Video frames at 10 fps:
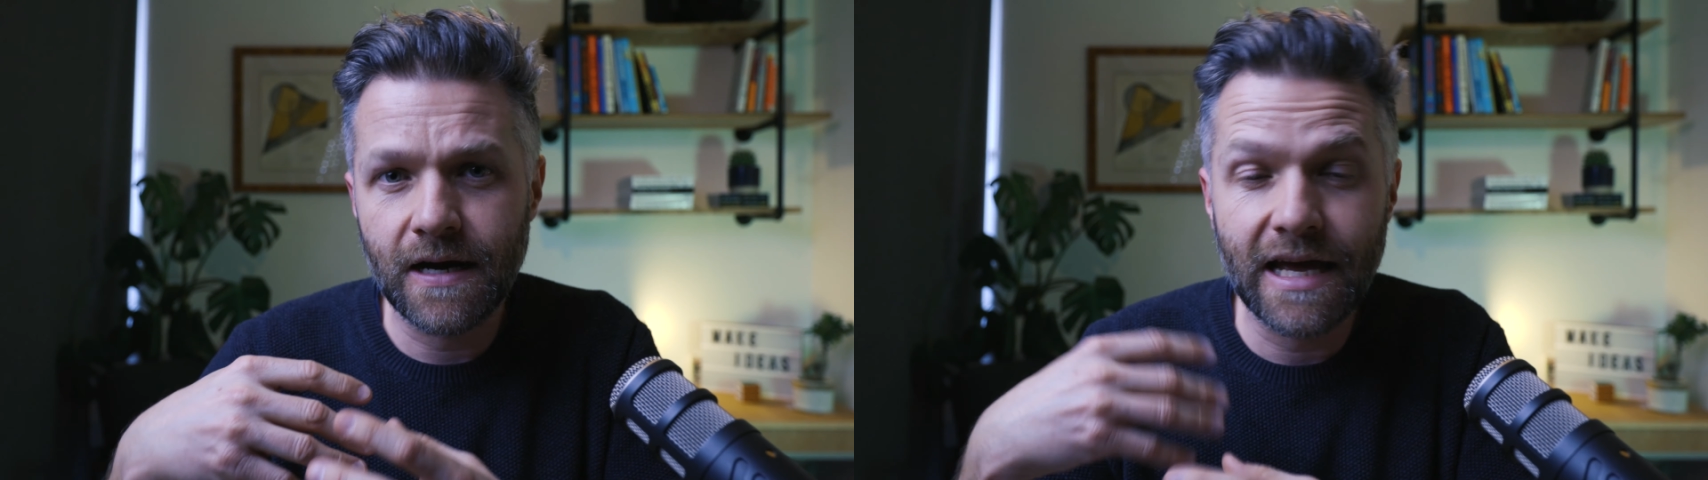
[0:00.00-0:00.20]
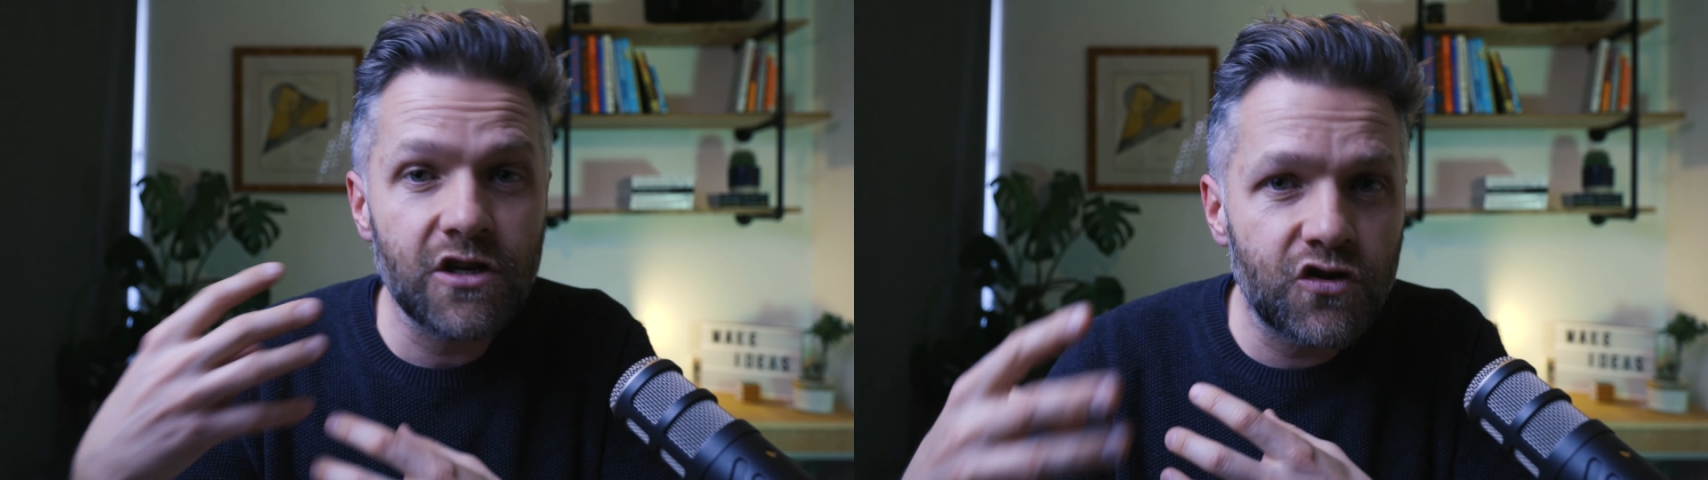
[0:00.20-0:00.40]

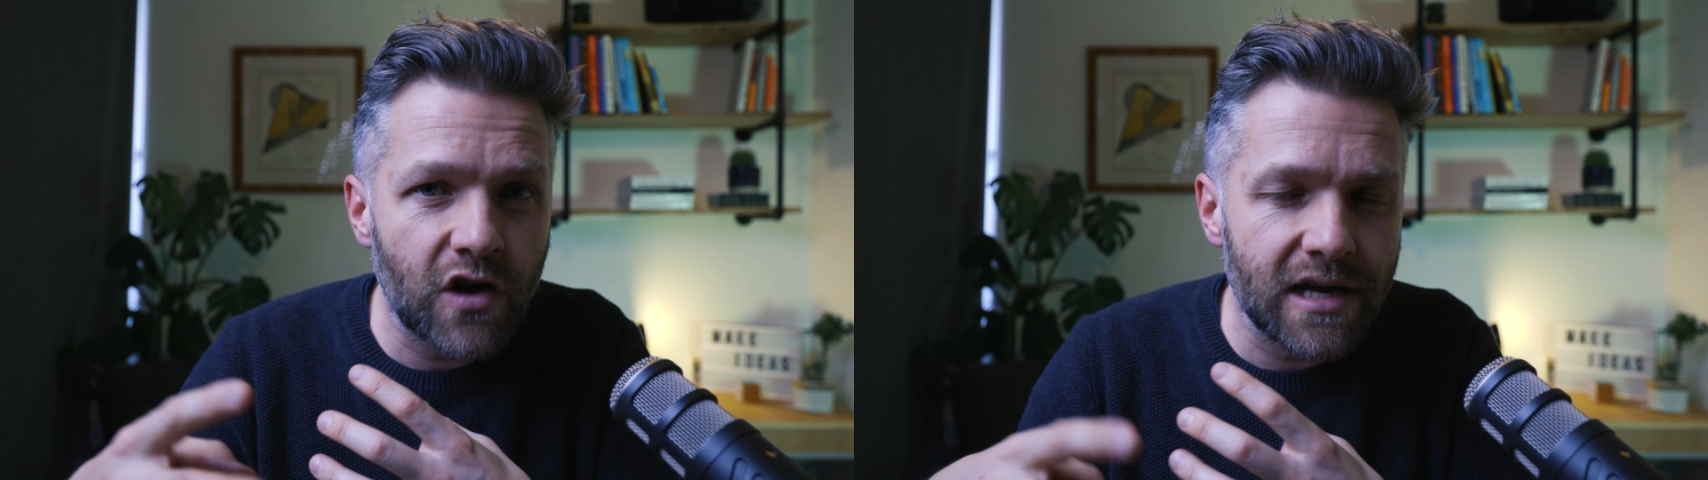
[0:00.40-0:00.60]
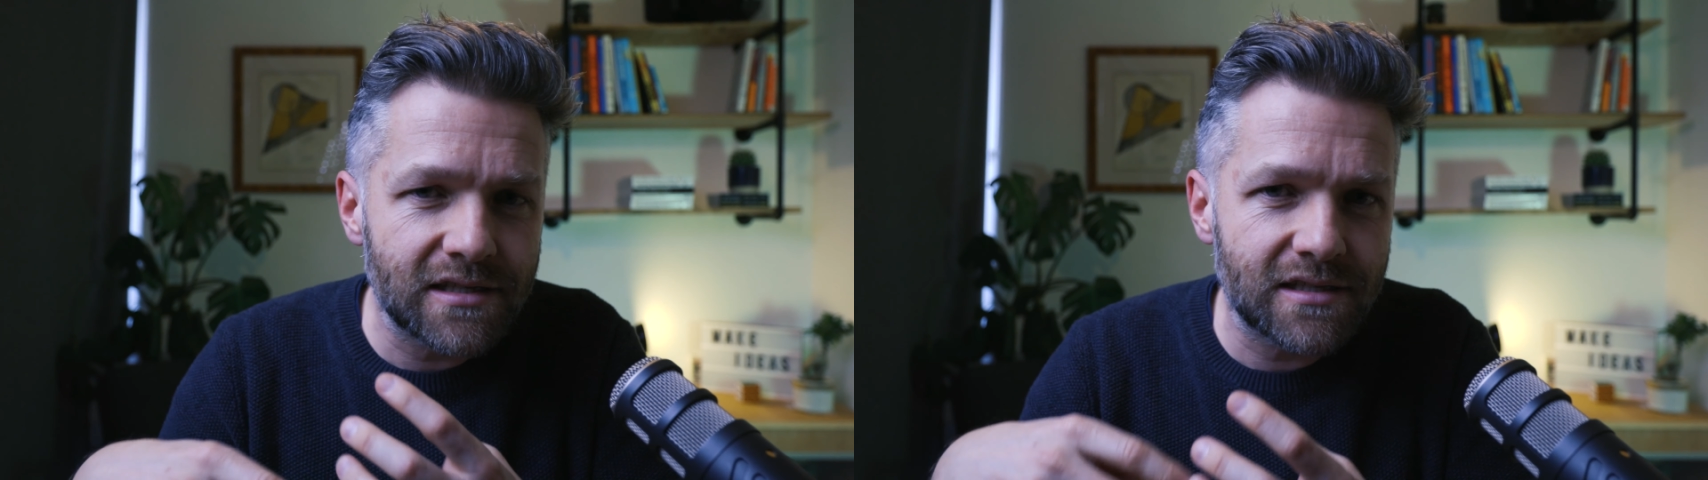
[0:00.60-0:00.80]

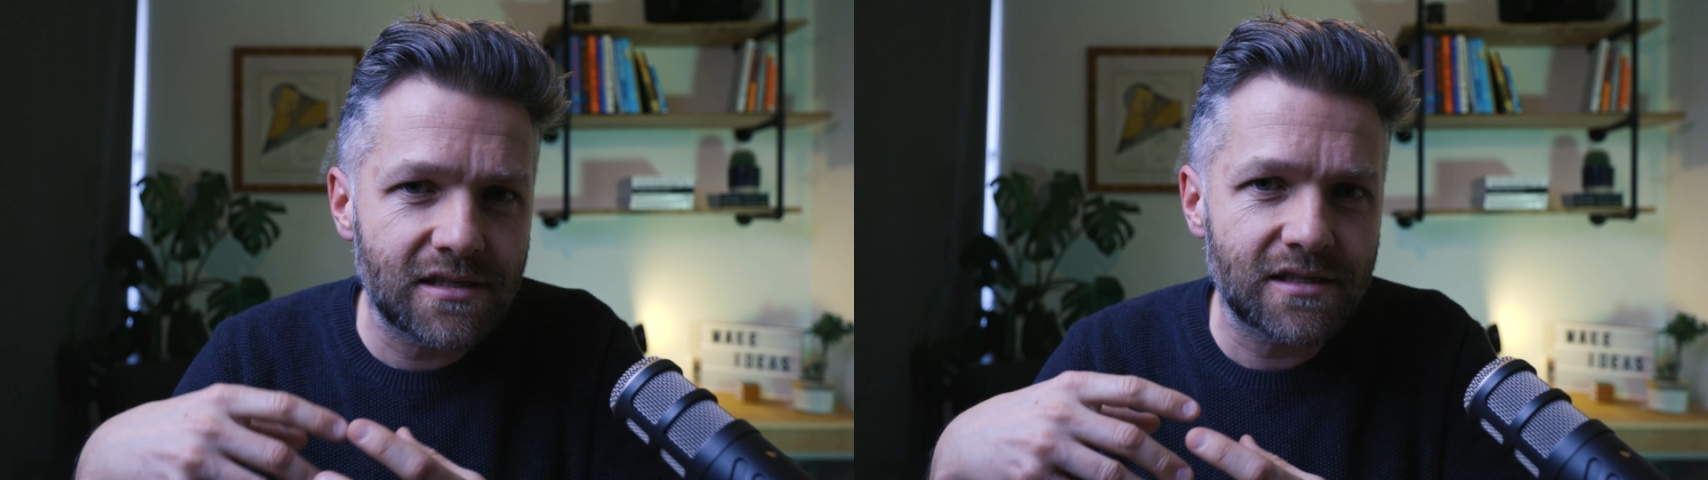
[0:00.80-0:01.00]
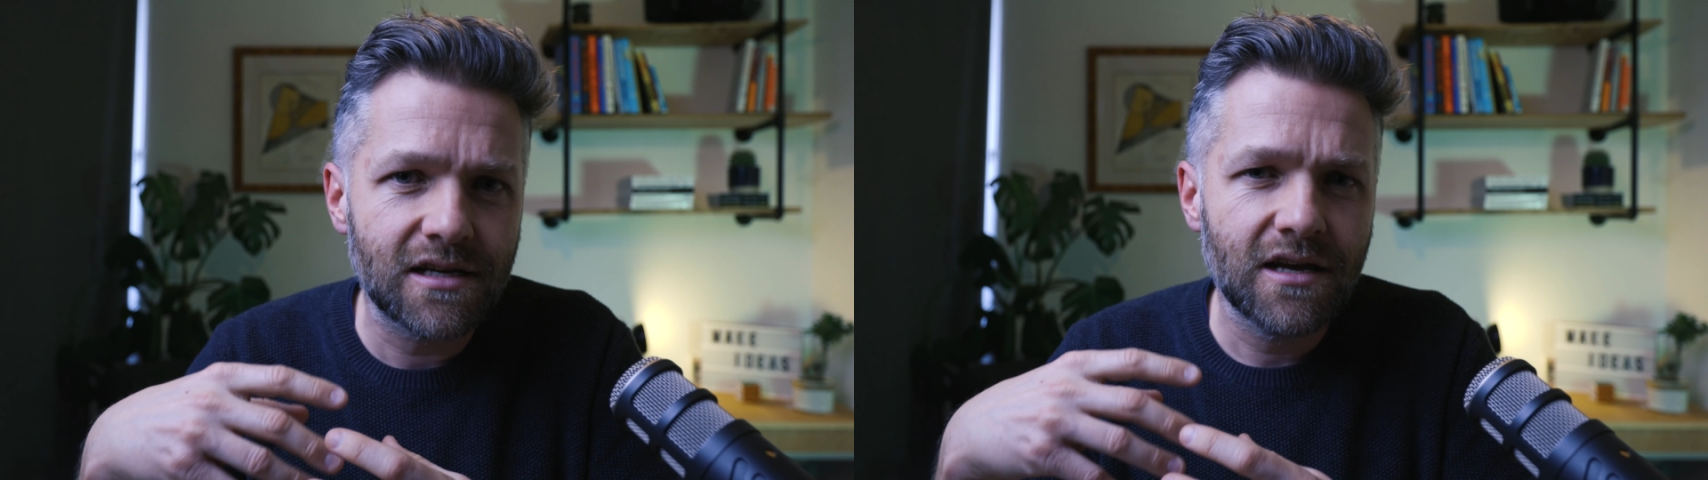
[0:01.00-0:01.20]

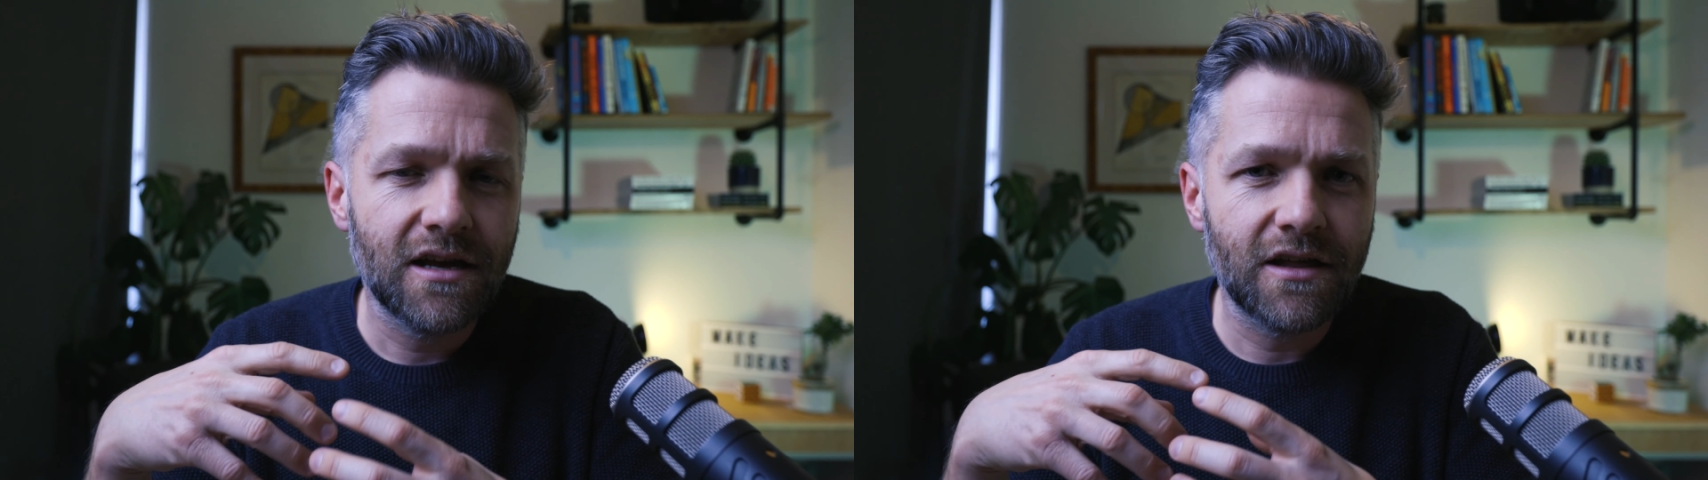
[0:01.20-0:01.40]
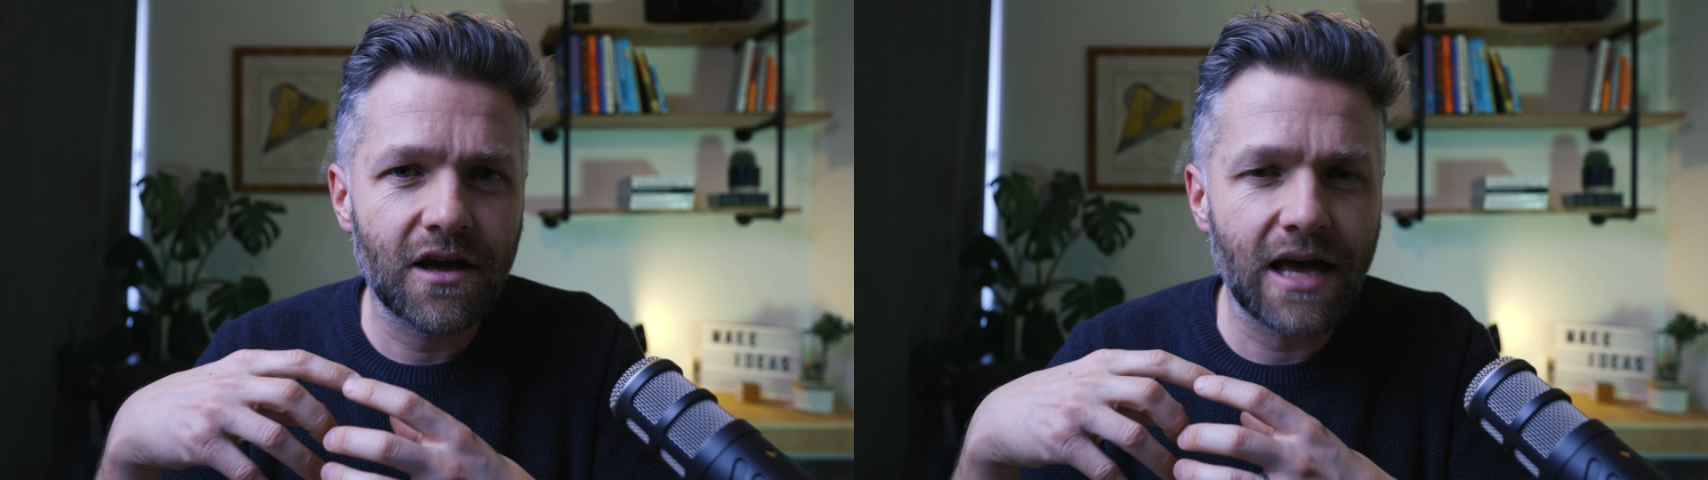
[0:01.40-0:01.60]
interests,
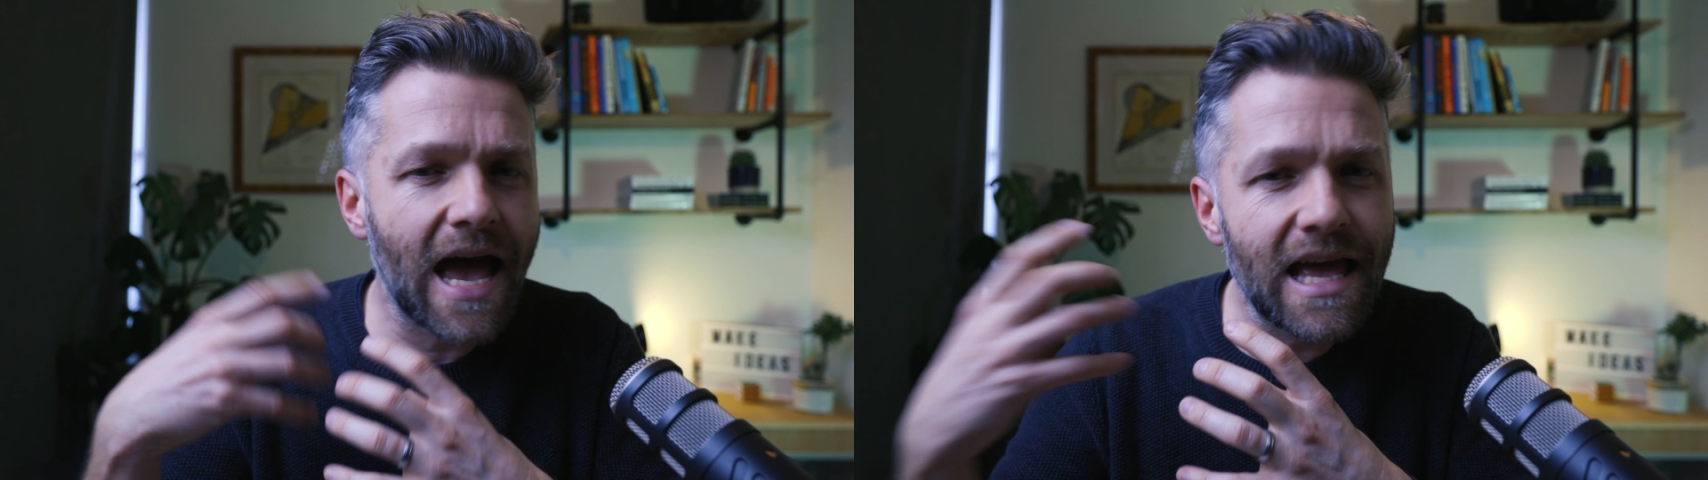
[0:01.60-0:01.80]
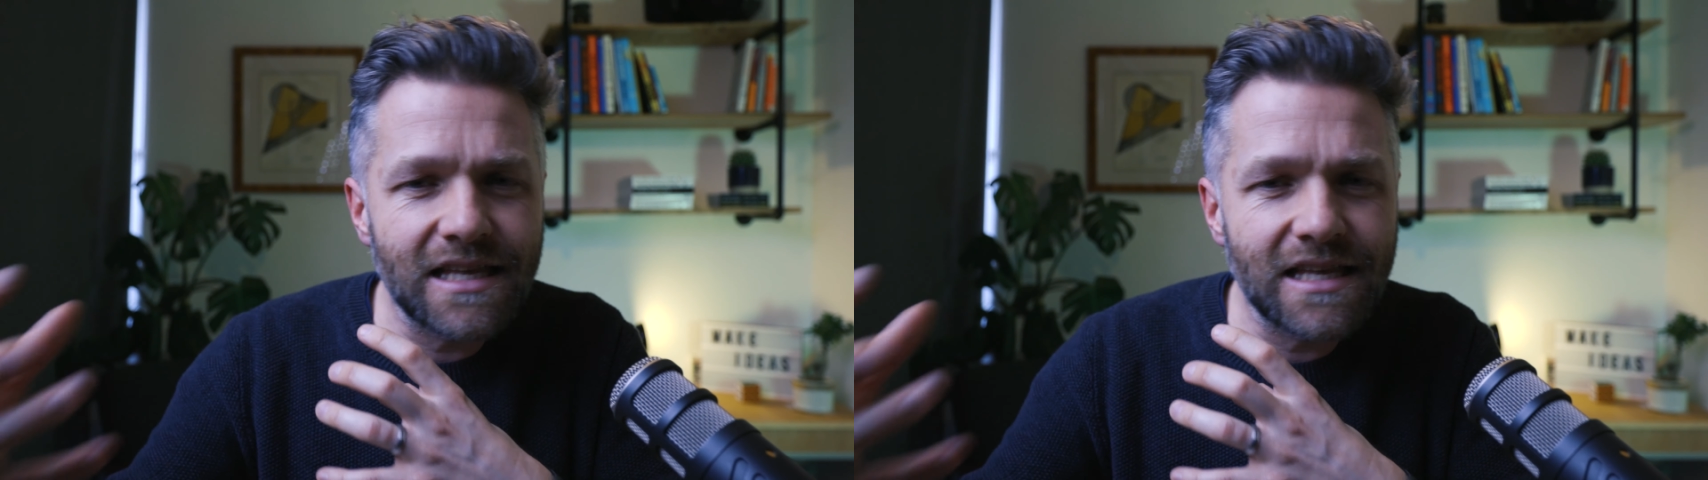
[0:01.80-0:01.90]
their